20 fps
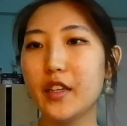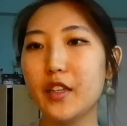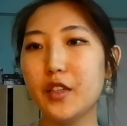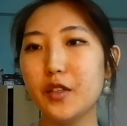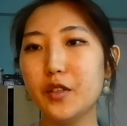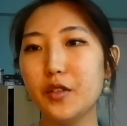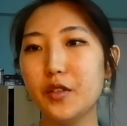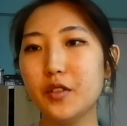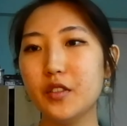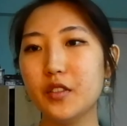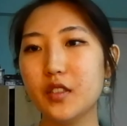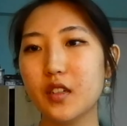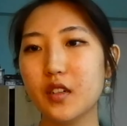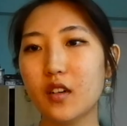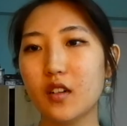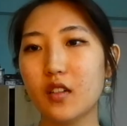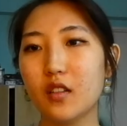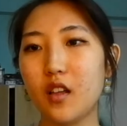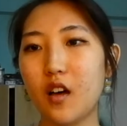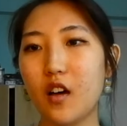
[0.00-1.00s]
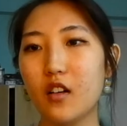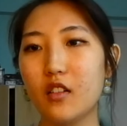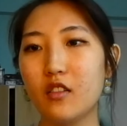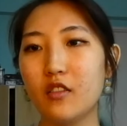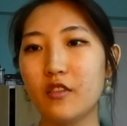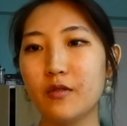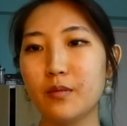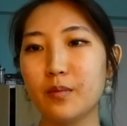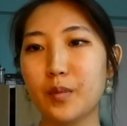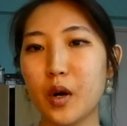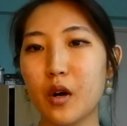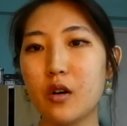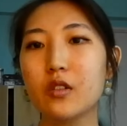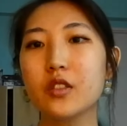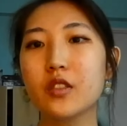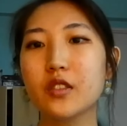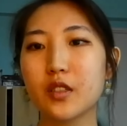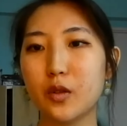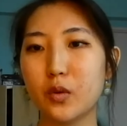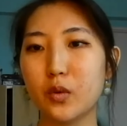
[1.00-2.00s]
I used a lot of
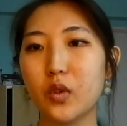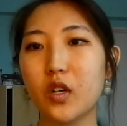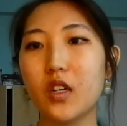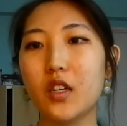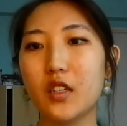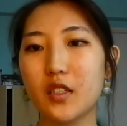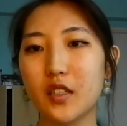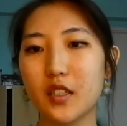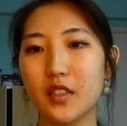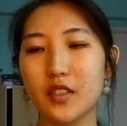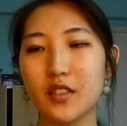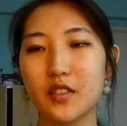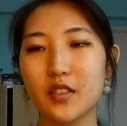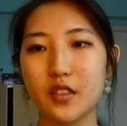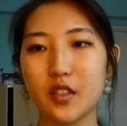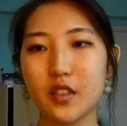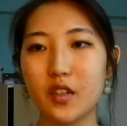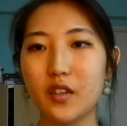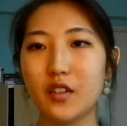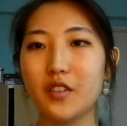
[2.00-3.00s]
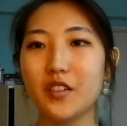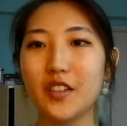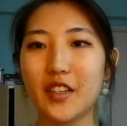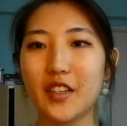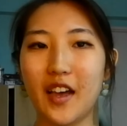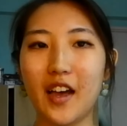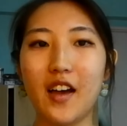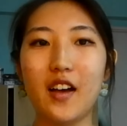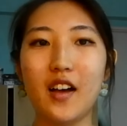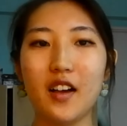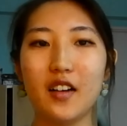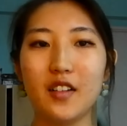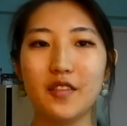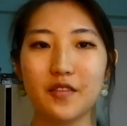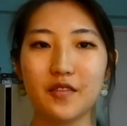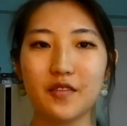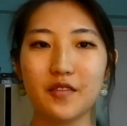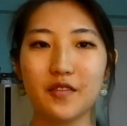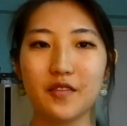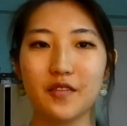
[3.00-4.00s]
balsa wood. So balsa yeah, wood.
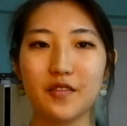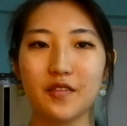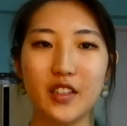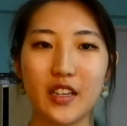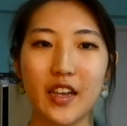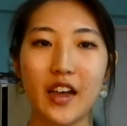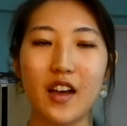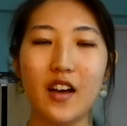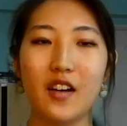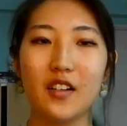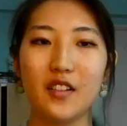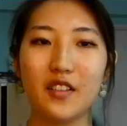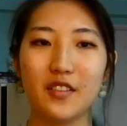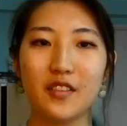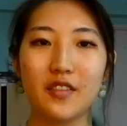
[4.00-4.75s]
it's really yeah.